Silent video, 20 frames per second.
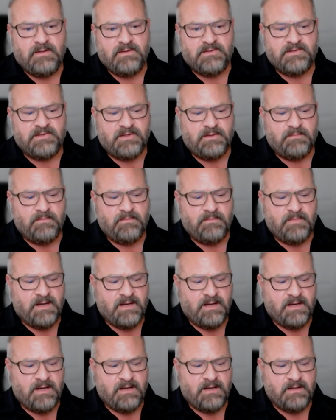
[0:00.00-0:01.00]
some,
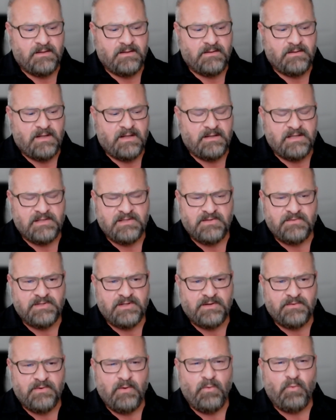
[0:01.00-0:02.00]
uh, I guess it was
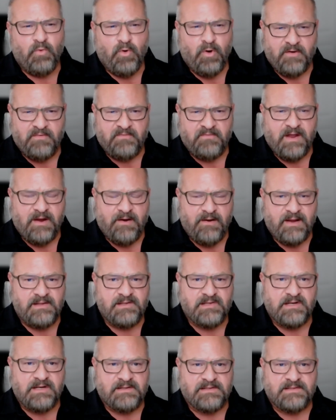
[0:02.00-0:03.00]
Unreal Warfare
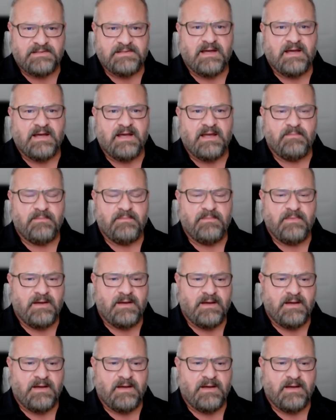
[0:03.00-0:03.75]
engine at the time,